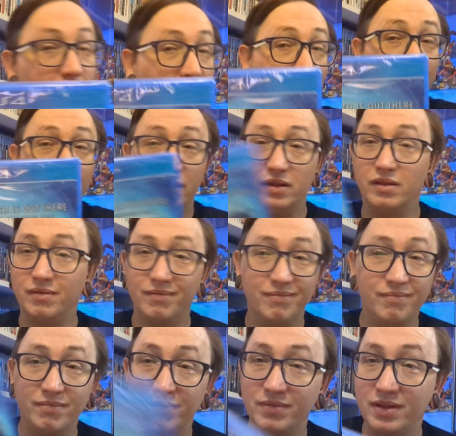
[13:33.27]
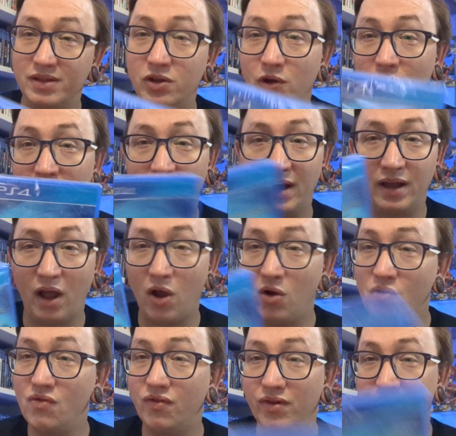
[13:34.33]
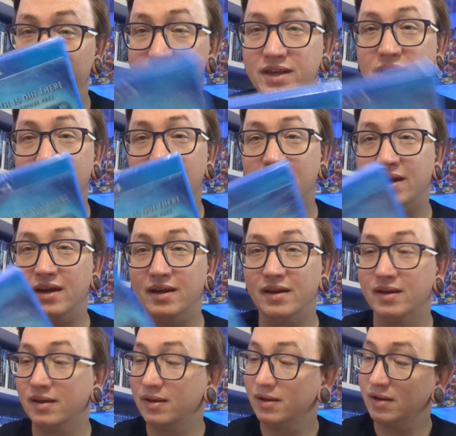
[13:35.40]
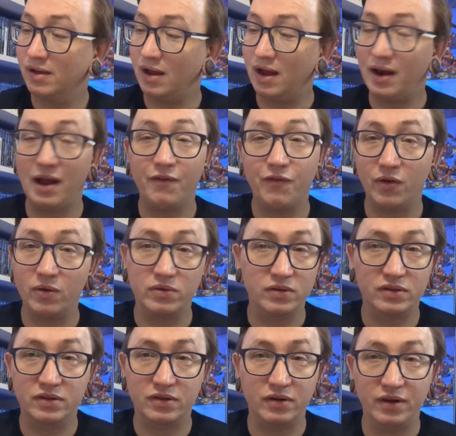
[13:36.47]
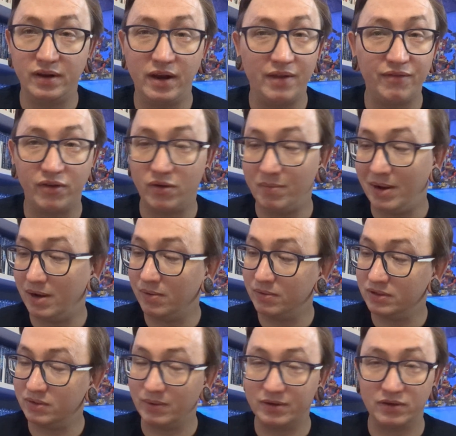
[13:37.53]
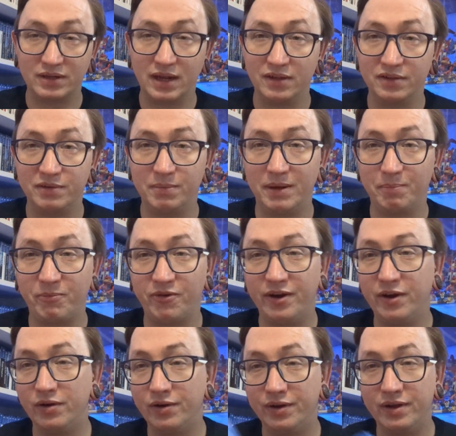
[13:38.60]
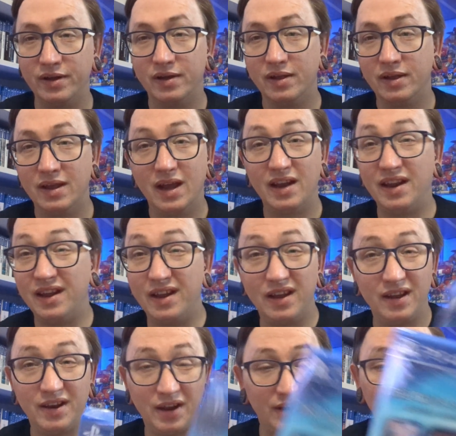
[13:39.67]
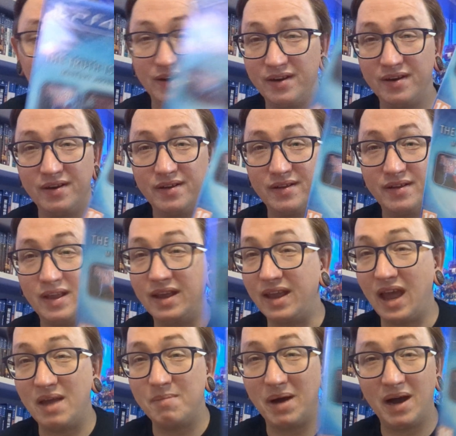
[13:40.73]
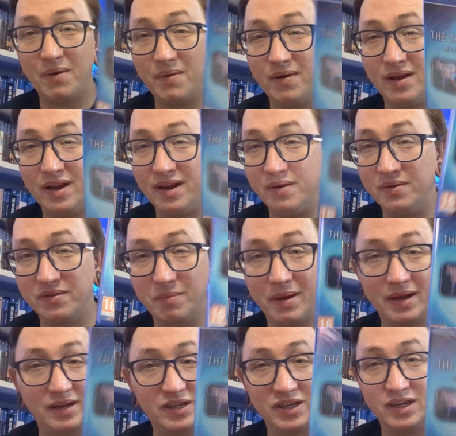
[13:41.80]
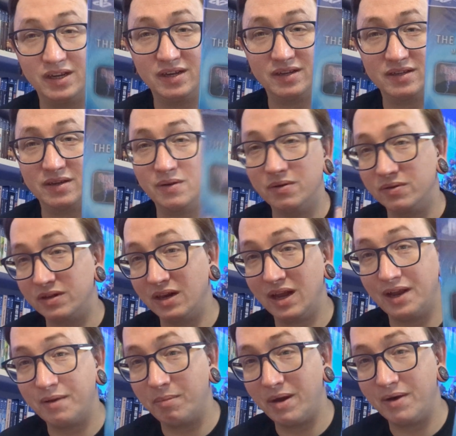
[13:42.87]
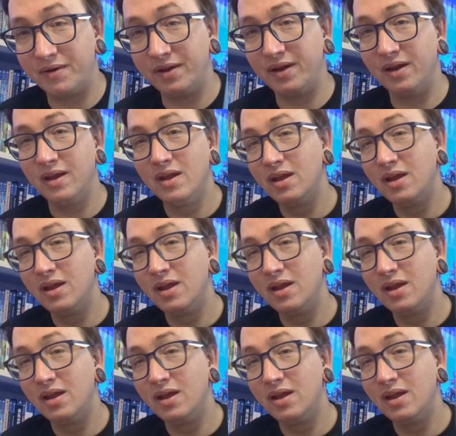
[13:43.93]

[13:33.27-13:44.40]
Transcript: and it took like over a year, and I thought it was just gonna never come out, so I just cancelled my pre-order, and then it came out, and it was a bag of shit, so I was glad about it.